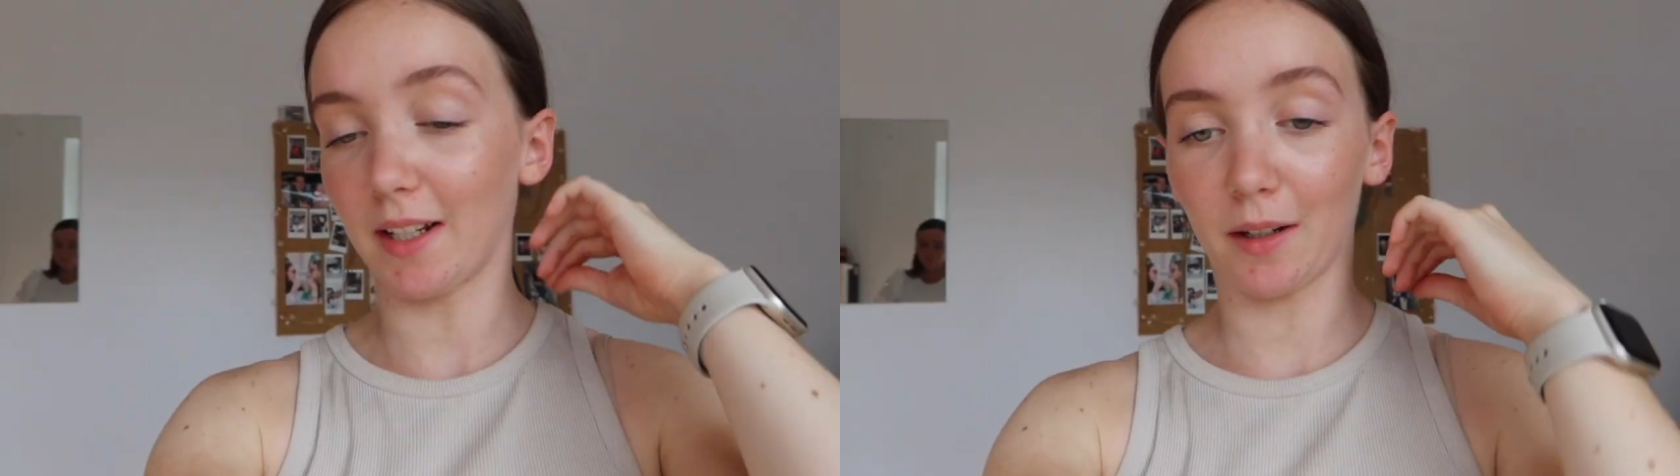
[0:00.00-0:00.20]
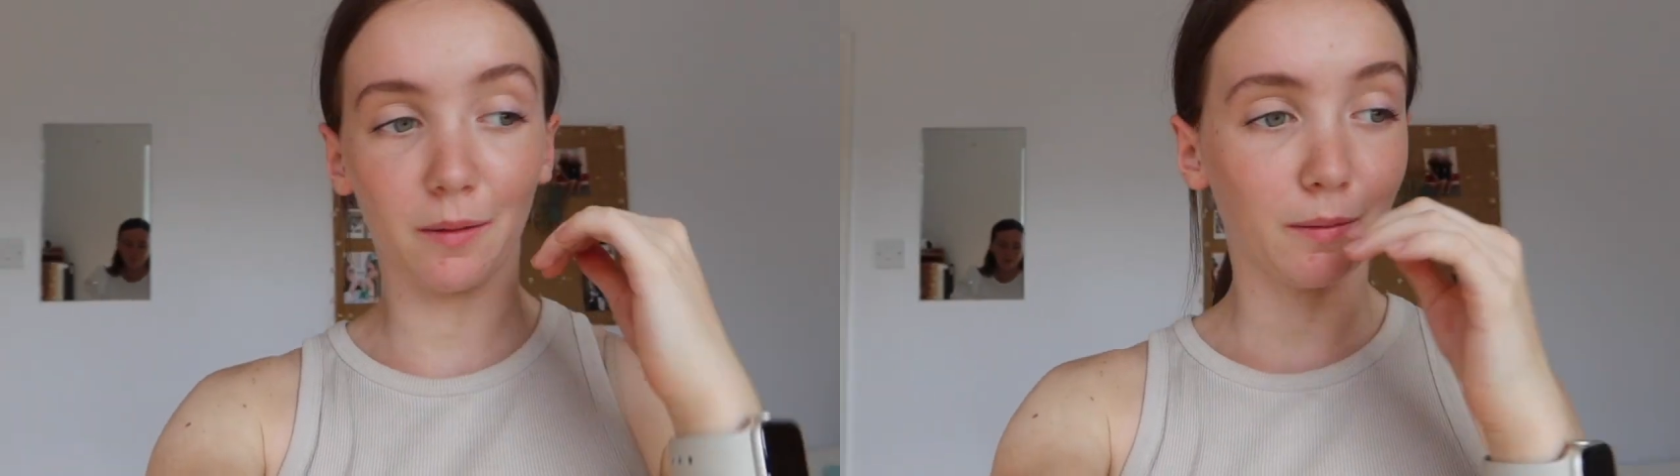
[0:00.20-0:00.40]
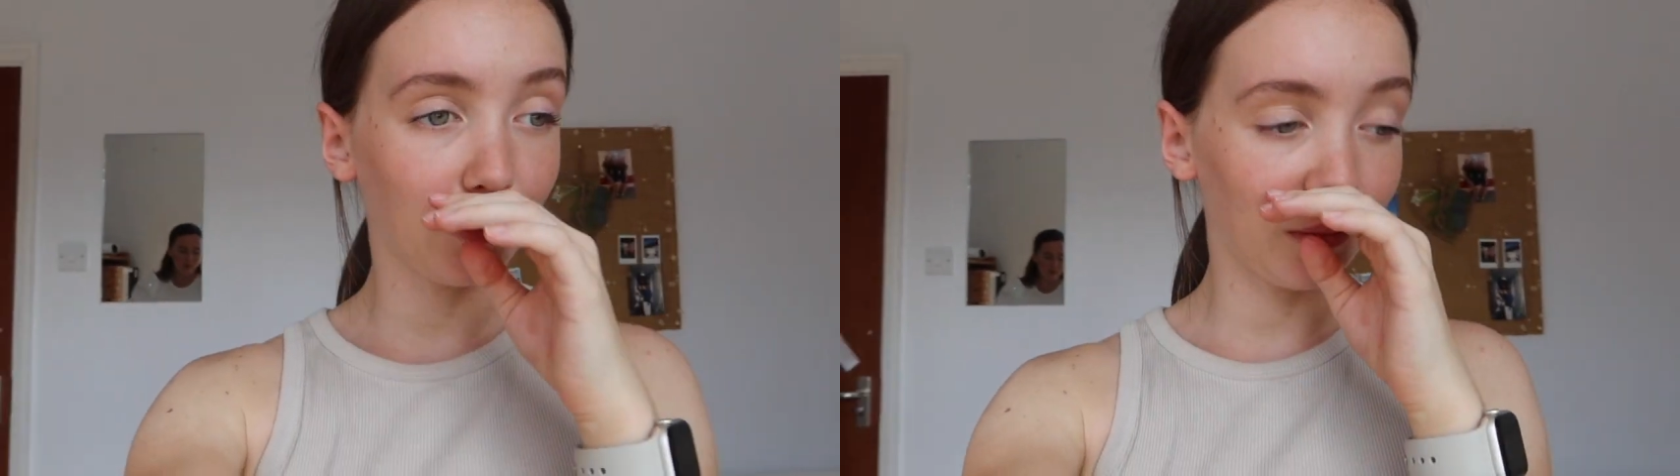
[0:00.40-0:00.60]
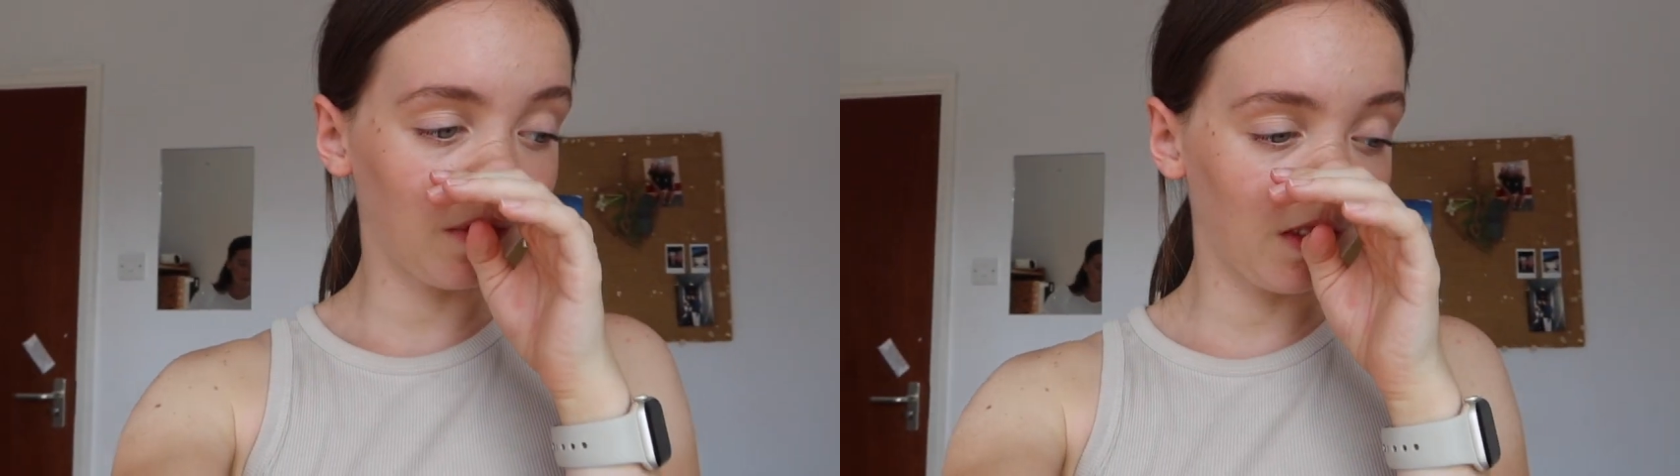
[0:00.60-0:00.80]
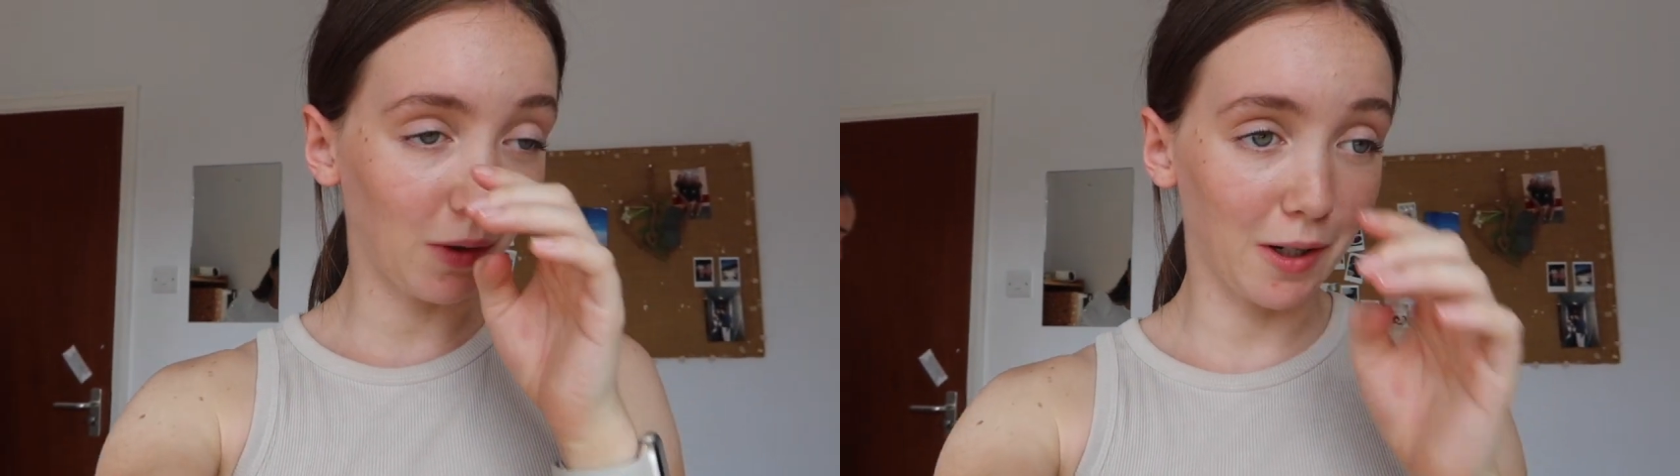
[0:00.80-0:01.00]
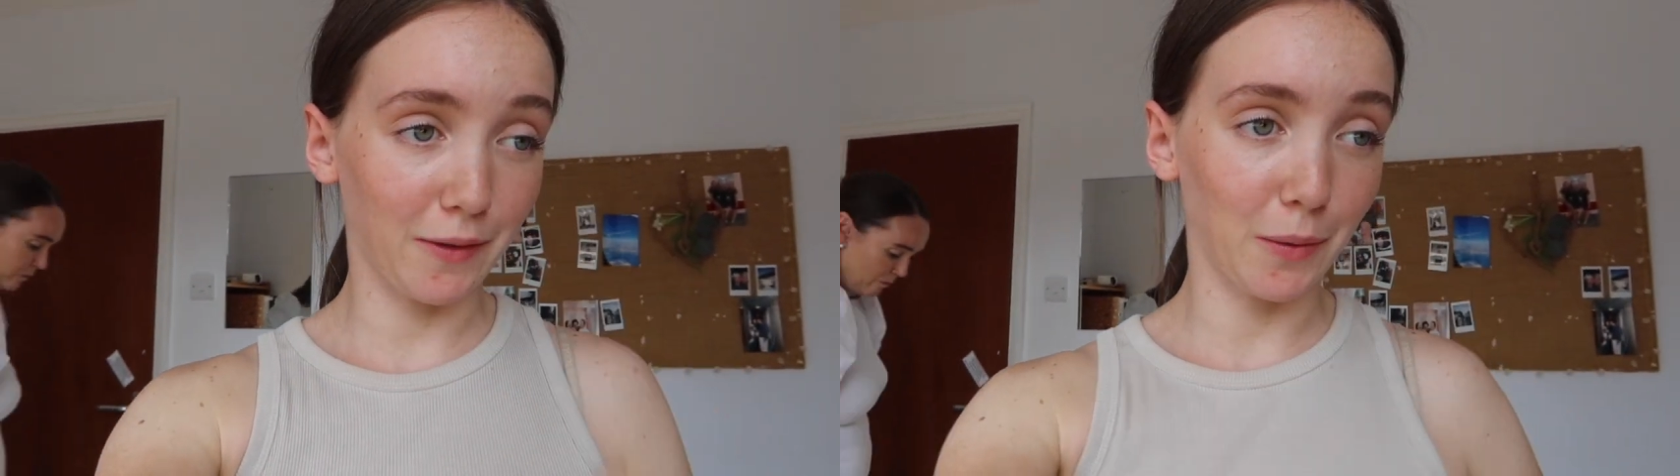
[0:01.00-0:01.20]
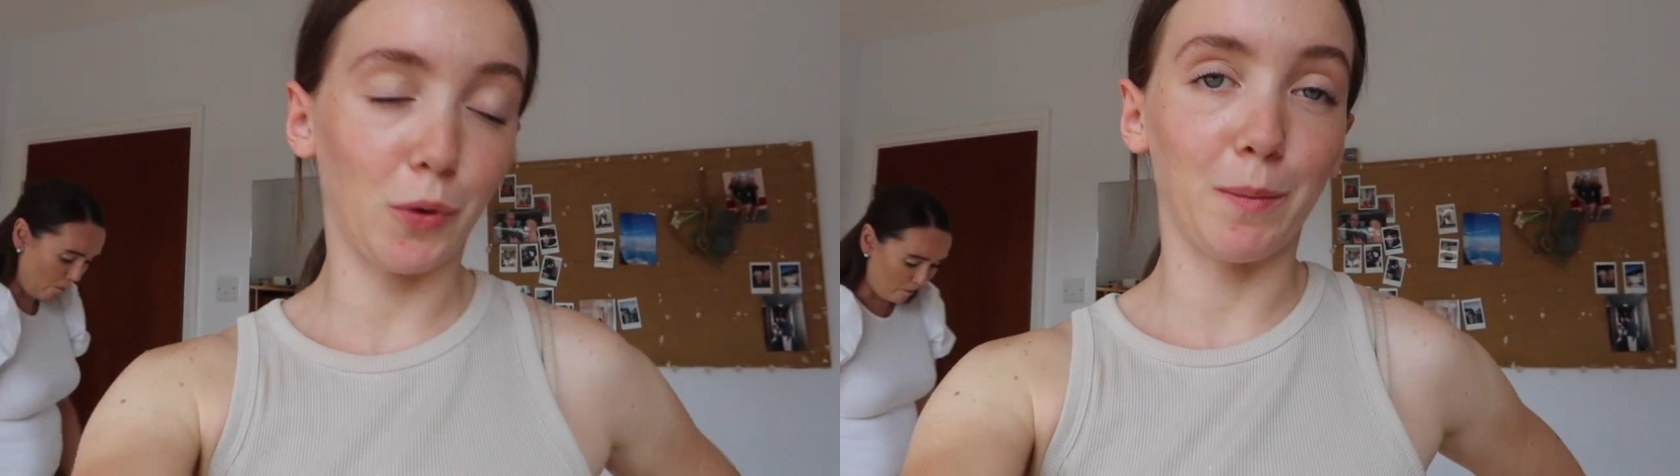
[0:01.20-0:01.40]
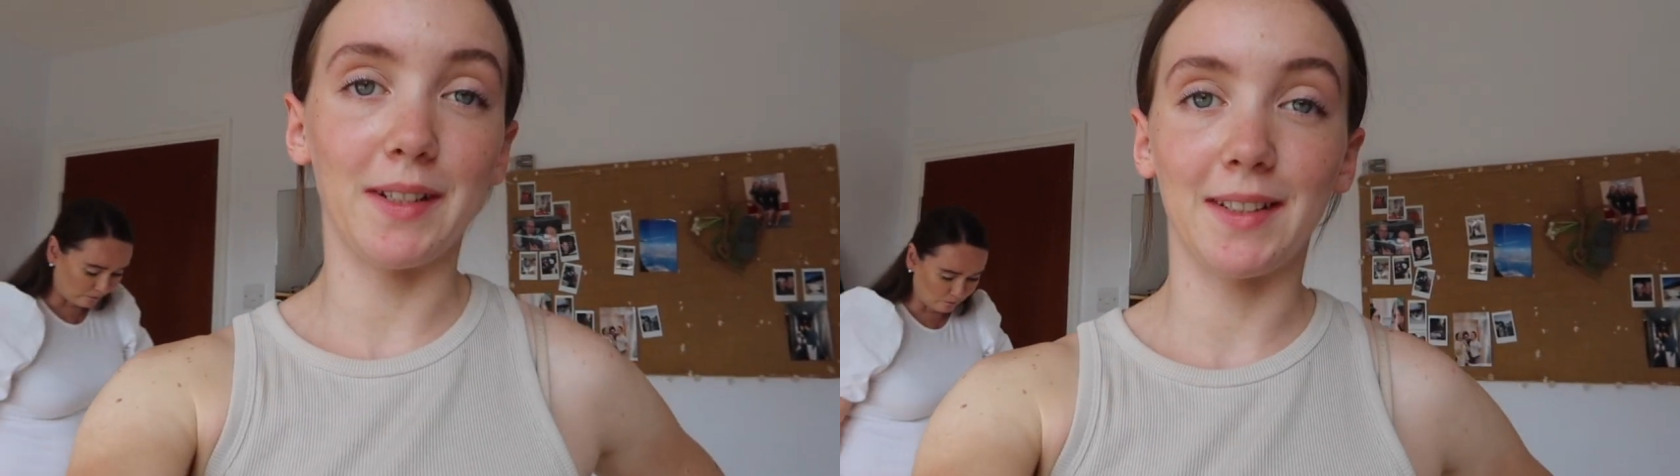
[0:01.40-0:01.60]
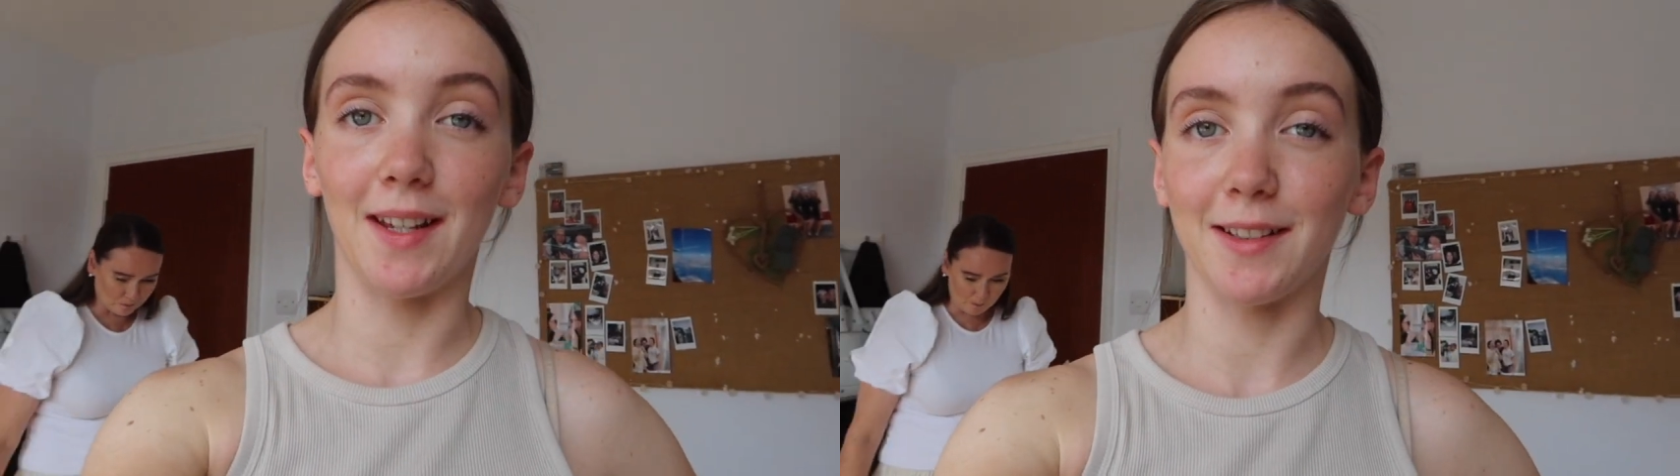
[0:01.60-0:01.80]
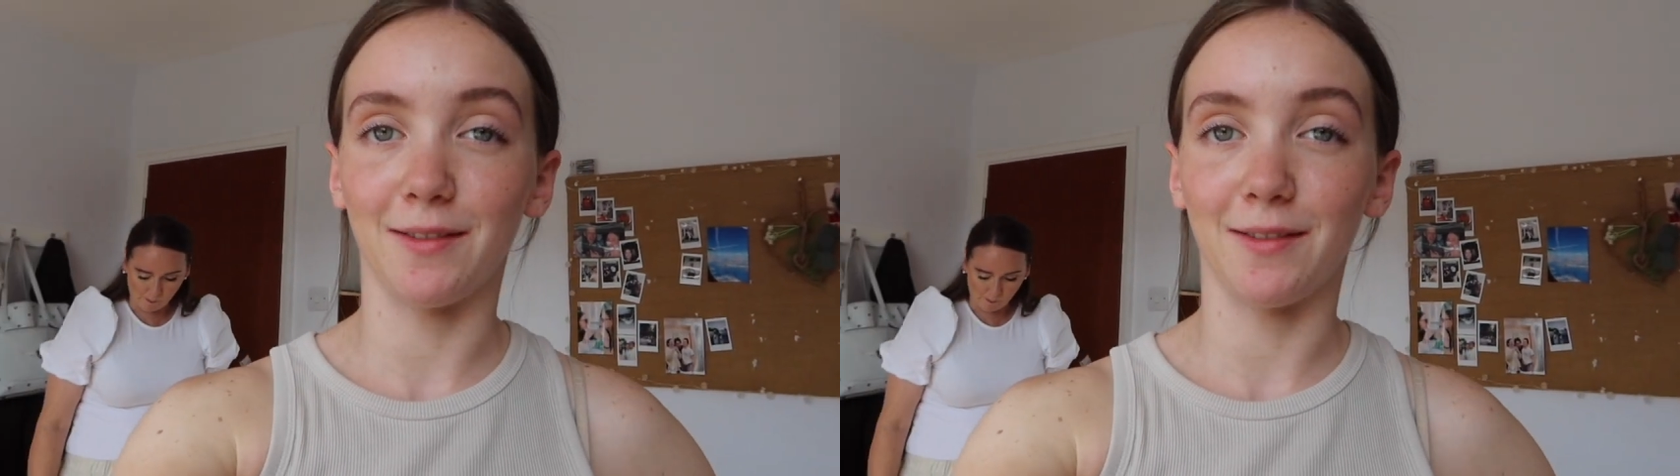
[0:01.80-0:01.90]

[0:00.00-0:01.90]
It's like one of the warmest days